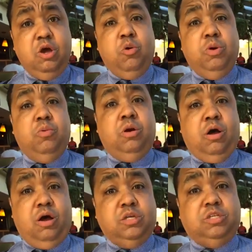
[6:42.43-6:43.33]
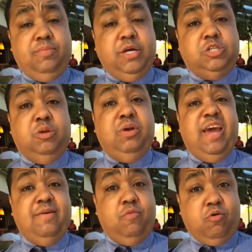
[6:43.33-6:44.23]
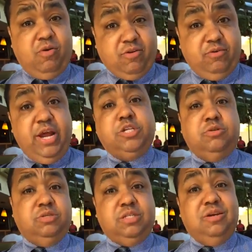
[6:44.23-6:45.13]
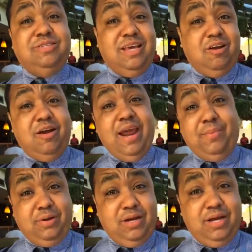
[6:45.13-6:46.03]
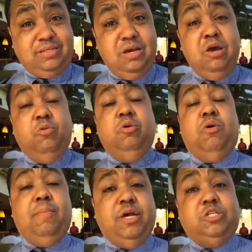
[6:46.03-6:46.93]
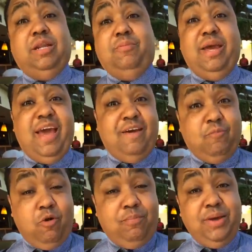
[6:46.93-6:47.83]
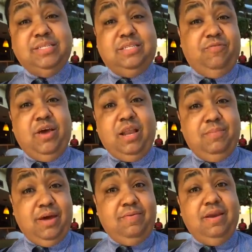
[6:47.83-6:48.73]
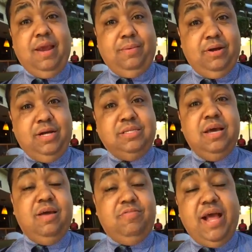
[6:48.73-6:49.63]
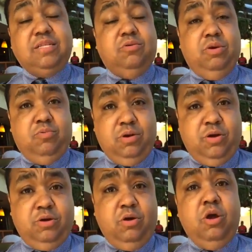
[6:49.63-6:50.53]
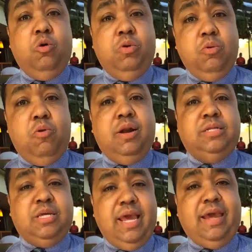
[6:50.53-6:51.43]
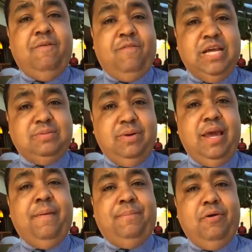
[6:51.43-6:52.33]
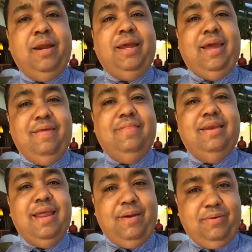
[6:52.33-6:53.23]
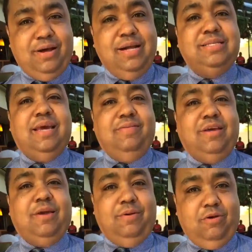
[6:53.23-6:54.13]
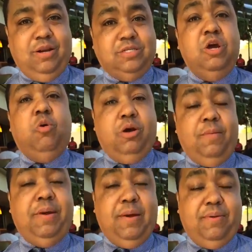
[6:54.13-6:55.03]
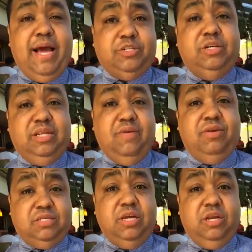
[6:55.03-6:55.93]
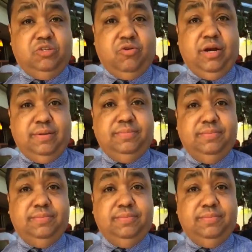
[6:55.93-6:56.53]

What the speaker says: We want to also make sure that we have more recreational centers in our neighborhoods. We want to make sure that we have more business development in the neighborhoods. That's what we want to do. We want to take investment and put it in the neighborhoods and in the communities where the people actually live in the city of Detroit.